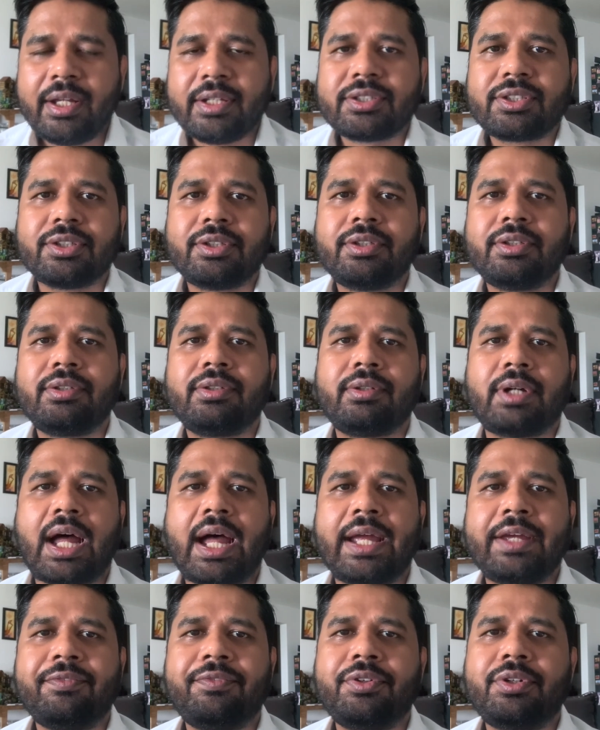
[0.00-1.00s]
So
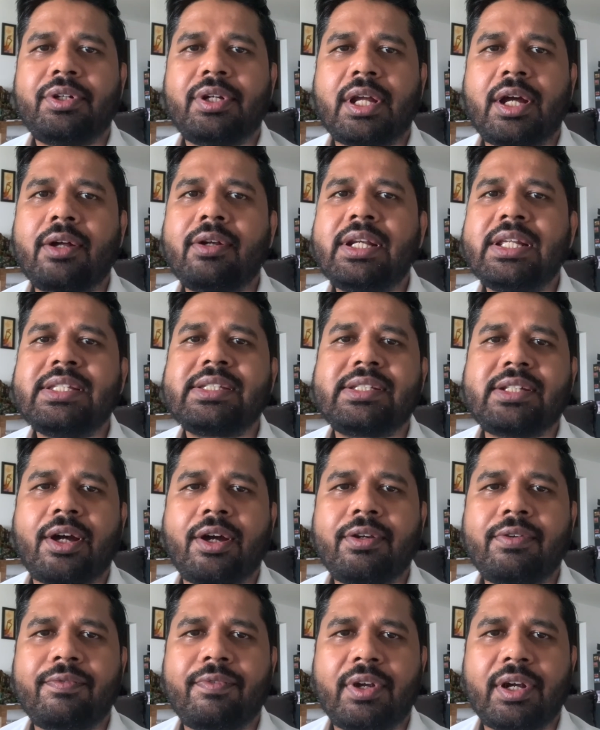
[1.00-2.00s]
I would now list
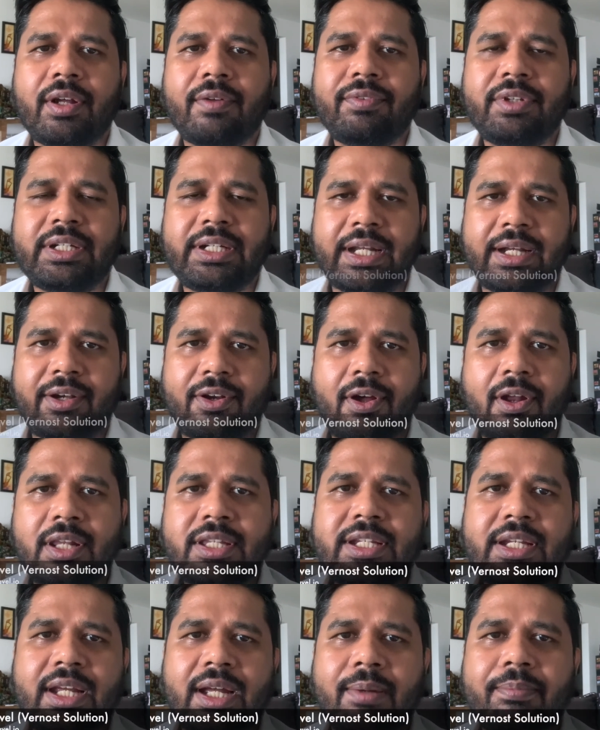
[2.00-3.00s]
down one of the
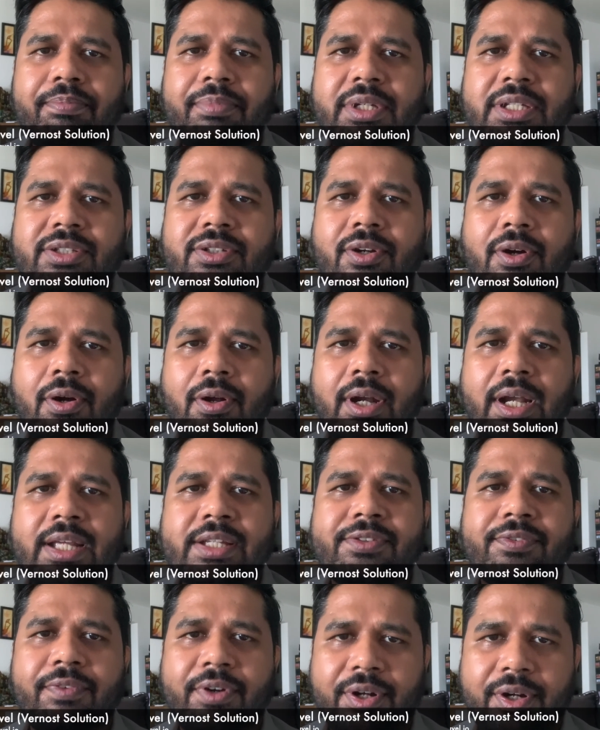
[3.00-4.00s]
technology companies called
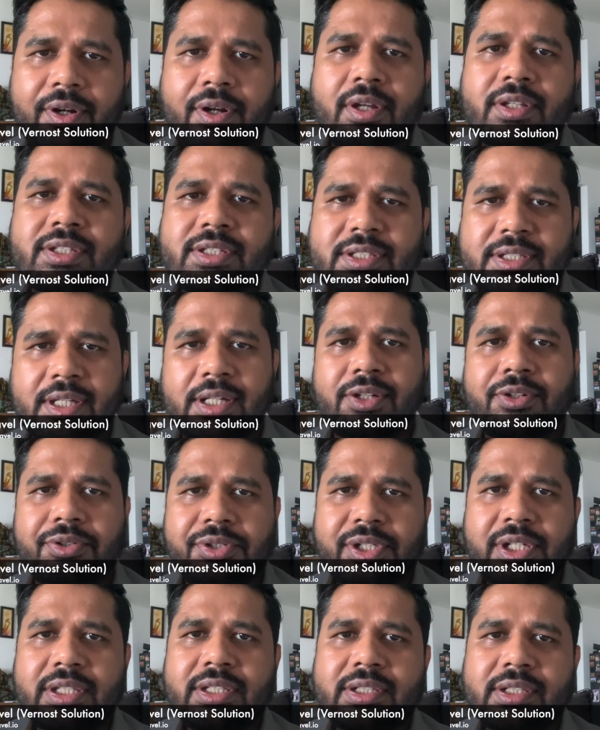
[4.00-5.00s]
as Vernost
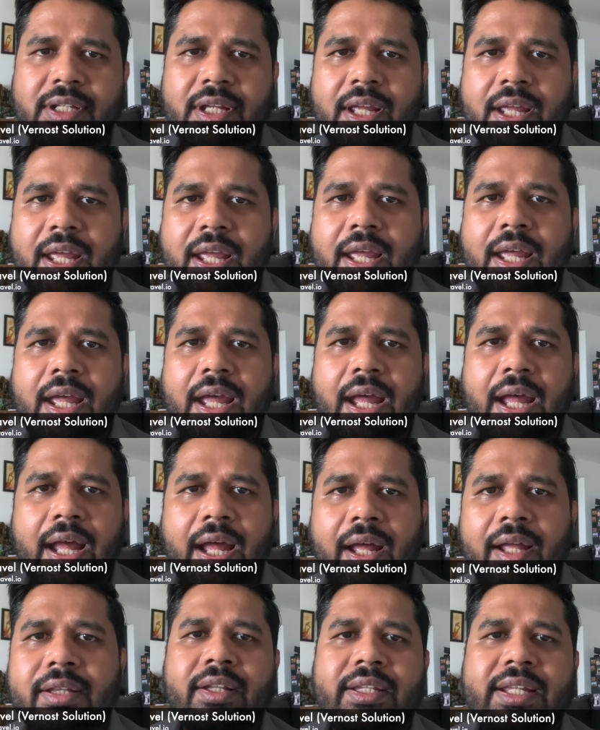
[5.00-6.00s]
Solutions
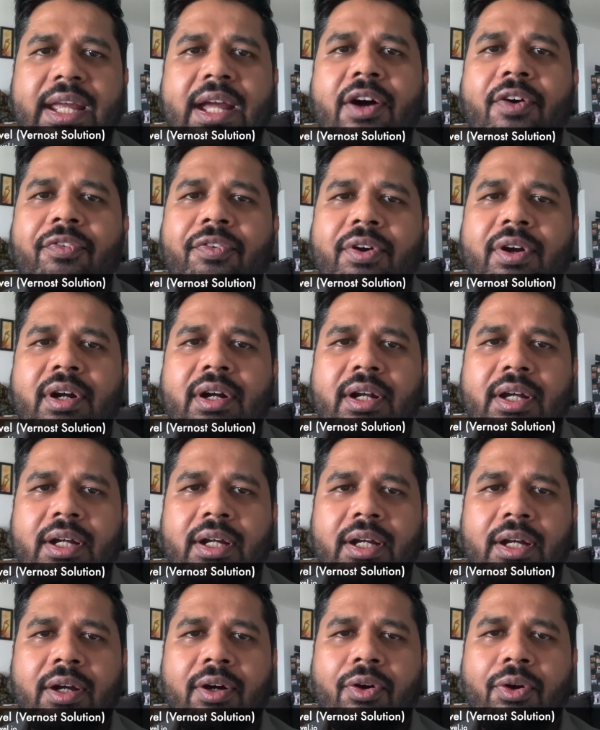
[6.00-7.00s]
and they offer
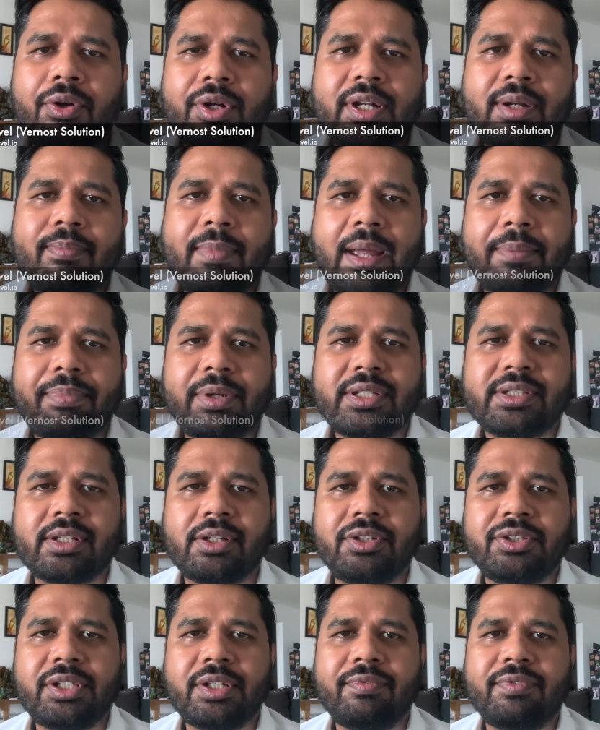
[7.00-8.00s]
a hotel mapping
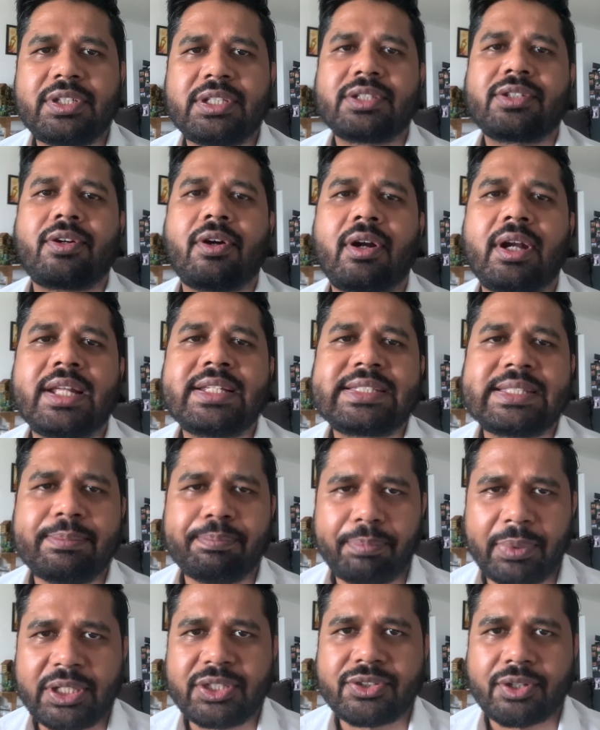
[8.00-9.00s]
solution which is called as
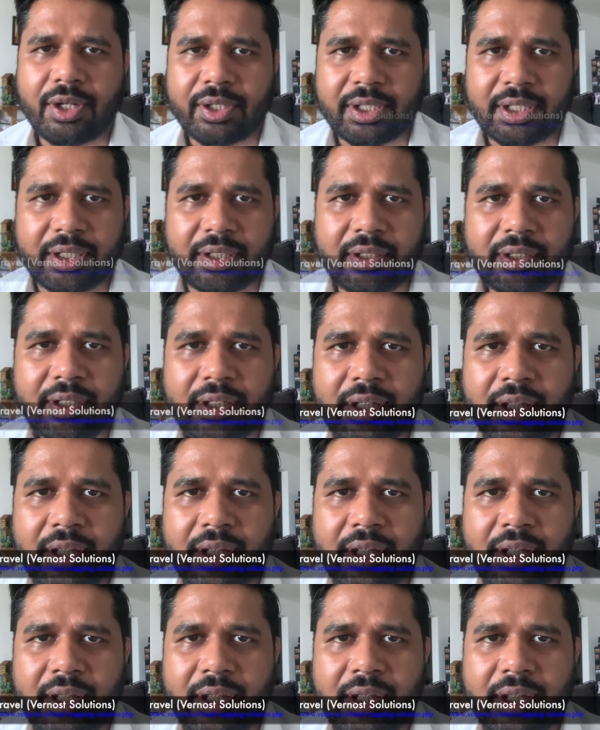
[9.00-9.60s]
Simply Sorted.